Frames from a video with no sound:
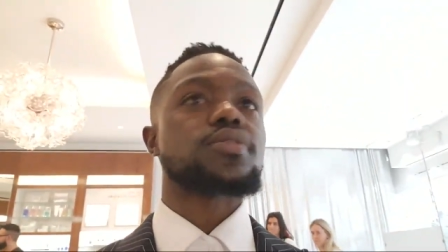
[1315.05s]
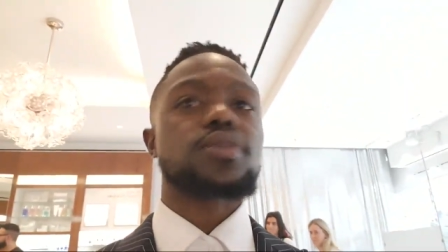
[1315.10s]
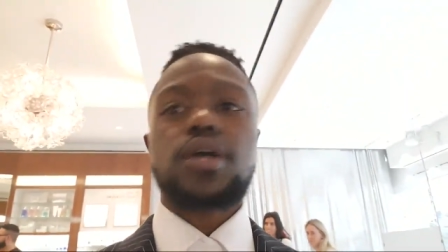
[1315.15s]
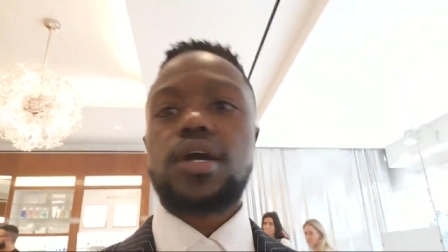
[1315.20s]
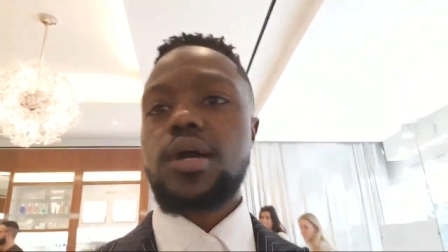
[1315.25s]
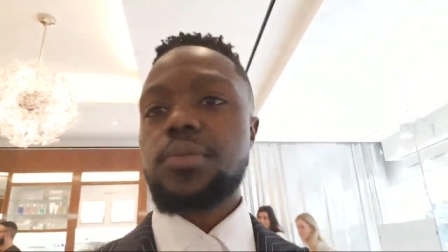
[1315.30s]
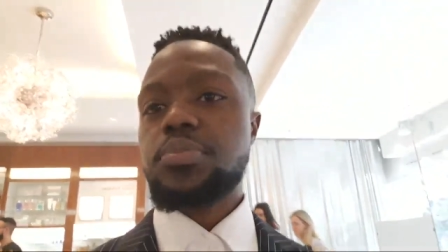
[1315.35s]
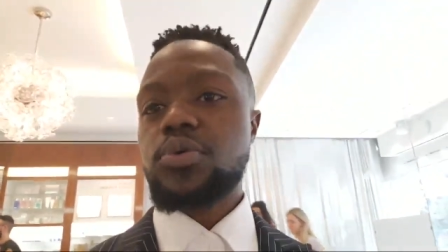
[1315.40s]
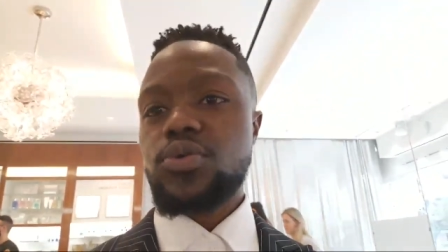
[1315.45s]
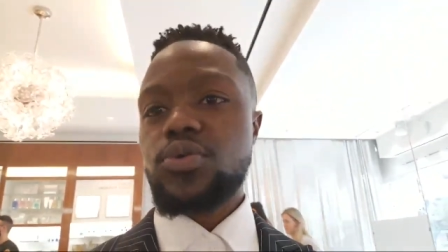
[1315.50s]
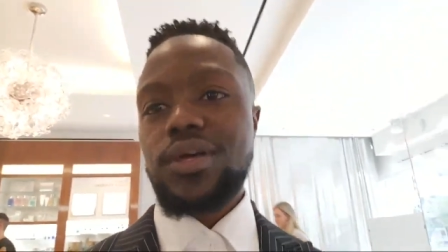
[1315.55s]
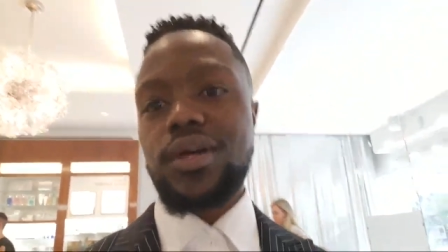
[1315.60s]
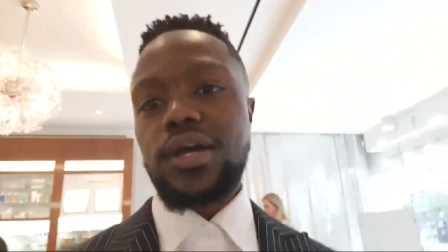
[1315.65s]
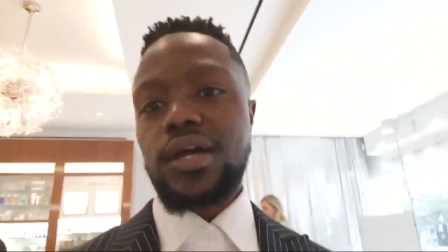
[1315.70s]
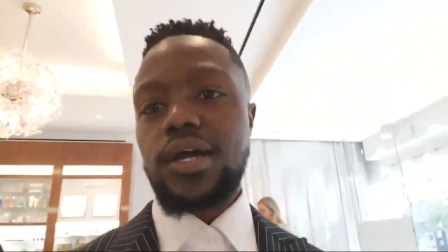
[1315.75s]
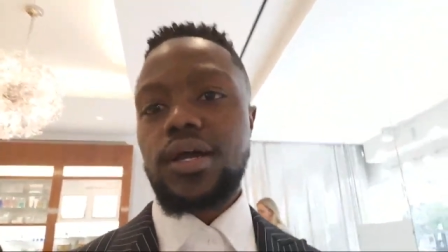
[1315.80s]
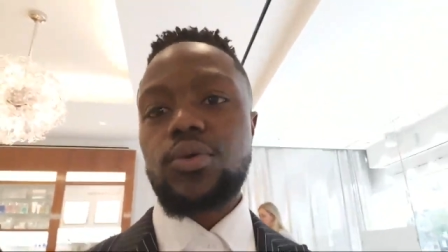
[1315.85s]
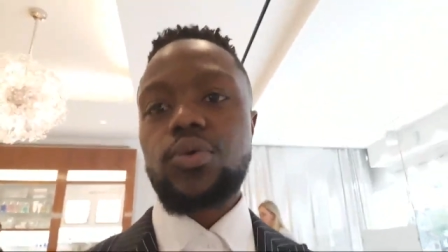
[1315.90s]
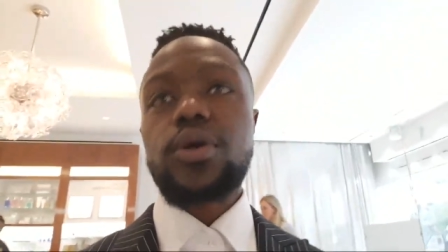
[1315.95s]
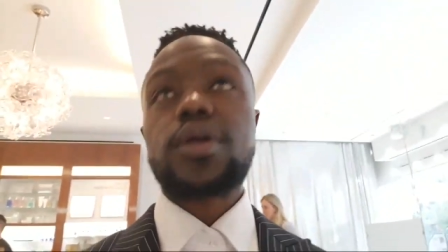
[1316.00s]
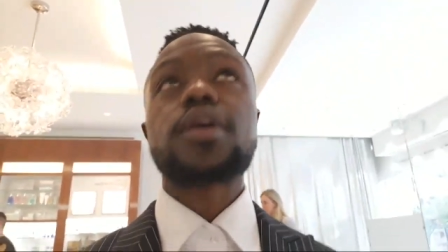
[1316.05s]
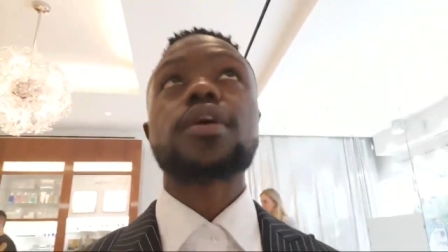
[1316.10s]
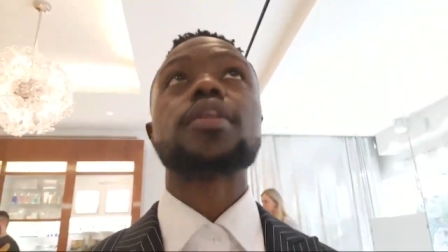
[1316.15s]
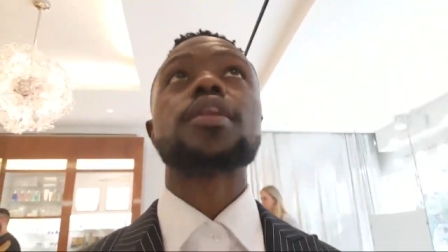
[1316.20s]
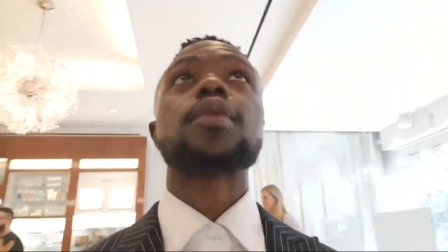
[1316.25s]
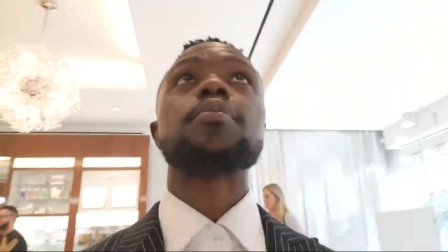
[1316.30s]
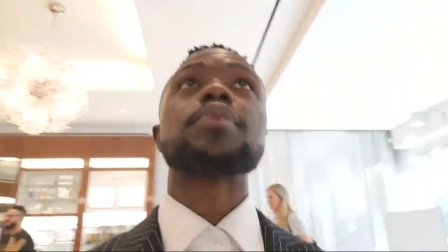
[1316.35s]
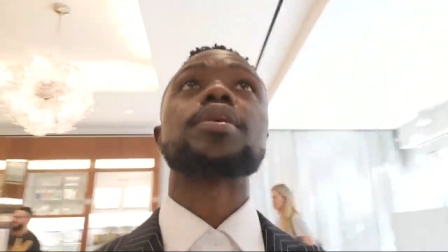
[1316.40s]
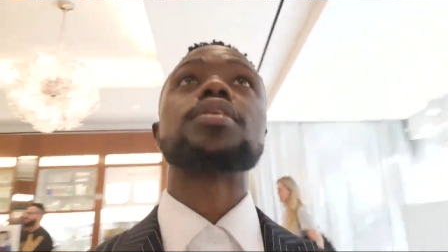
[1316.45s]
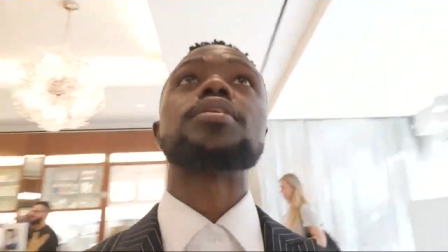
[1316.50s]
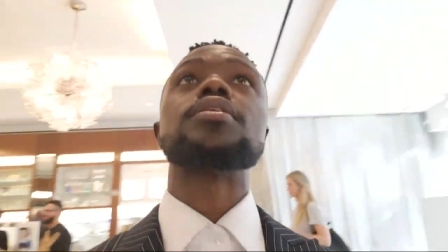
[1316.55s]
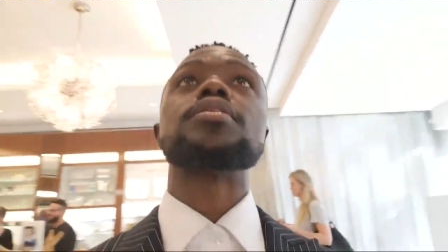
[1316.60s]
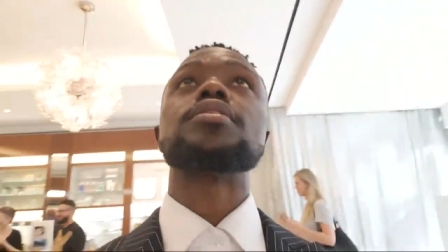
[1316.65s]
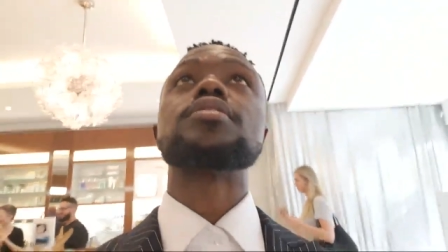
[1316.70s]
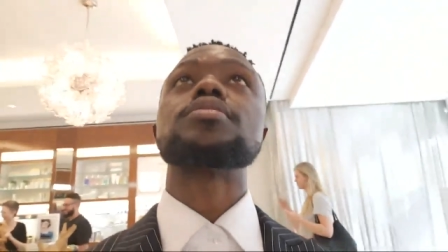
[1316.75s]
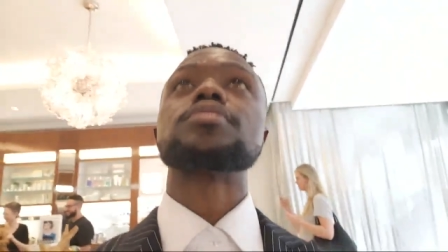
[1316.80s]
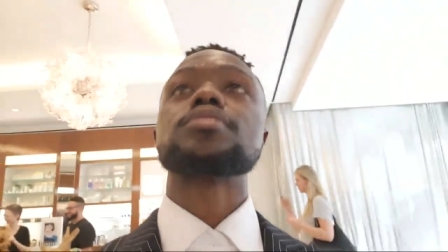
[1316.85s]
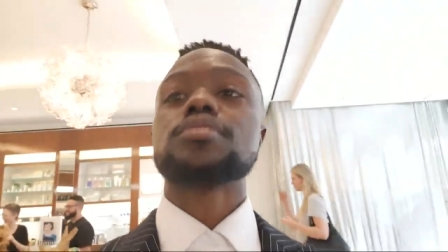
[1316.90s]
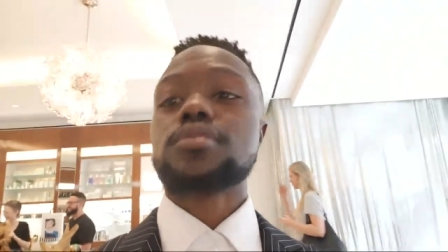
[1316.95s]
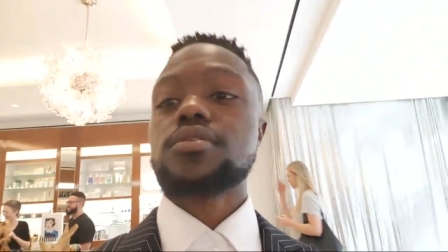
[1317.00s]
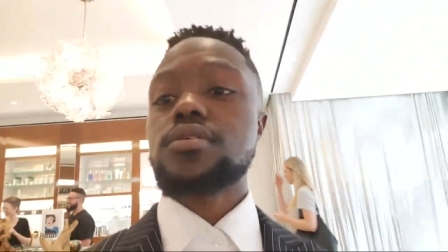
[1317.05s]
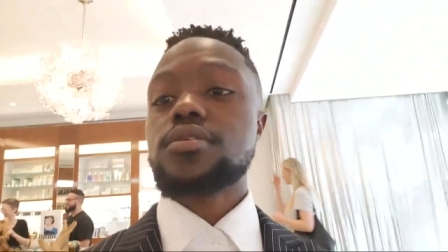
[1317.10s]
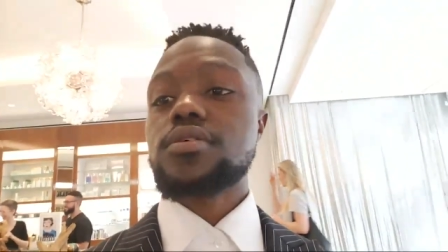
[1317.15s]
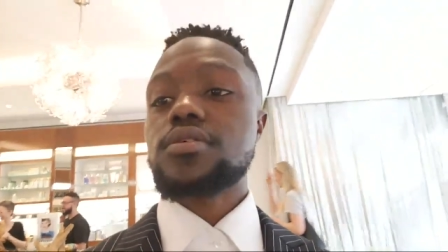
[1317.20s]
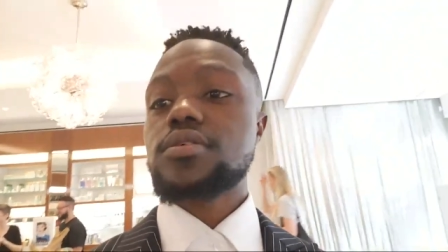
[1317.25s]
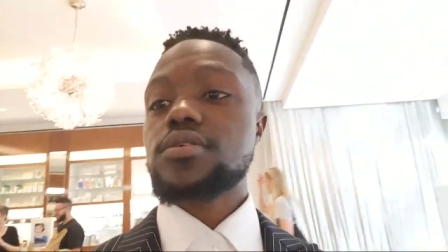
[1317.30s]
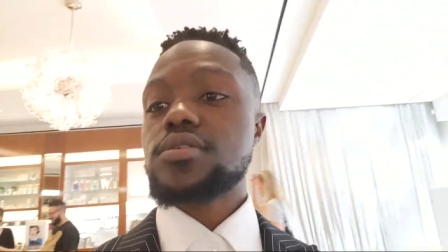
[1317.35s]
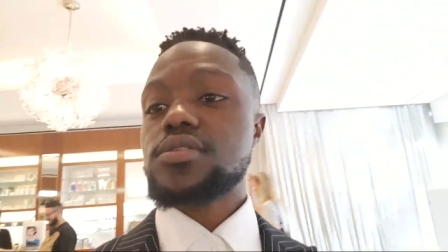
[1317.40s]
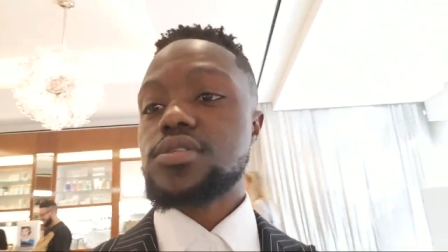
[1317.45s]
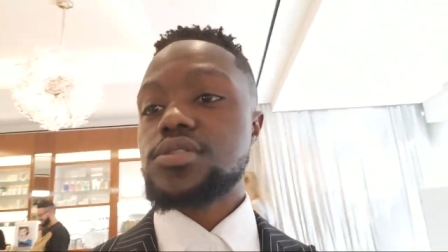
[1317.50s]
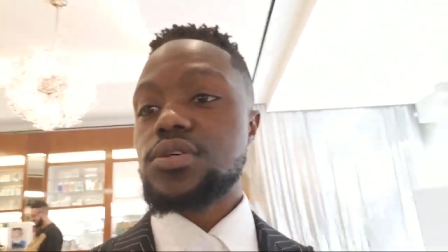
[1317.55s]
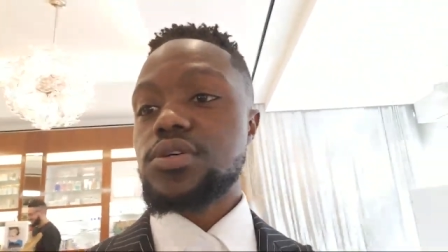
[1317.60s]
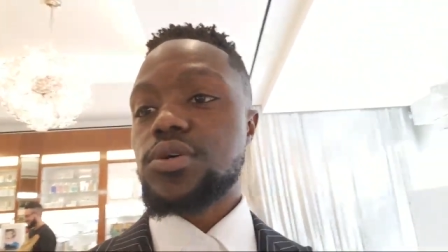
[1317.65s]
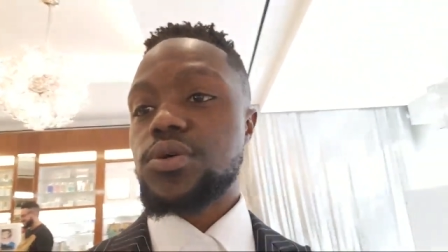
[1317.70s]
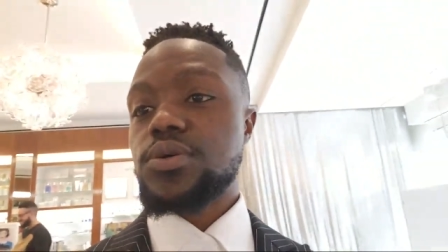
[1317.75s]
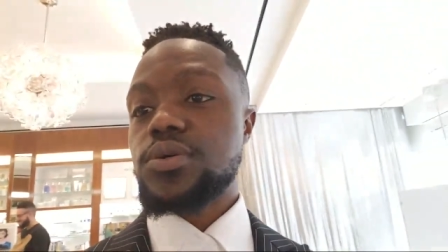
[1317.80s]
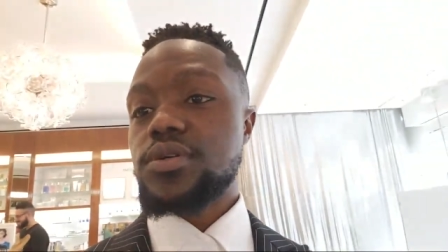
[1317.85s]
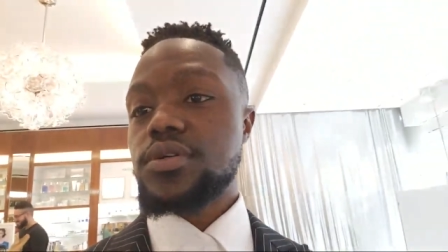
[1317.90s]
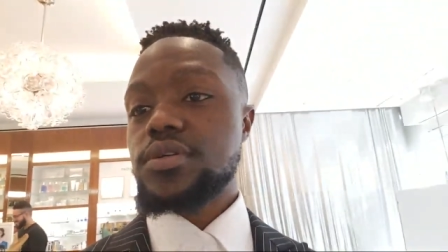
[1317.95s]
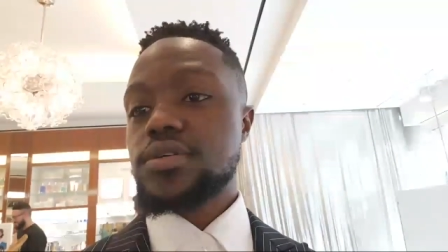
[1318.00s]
hop on the highway and I'm here. So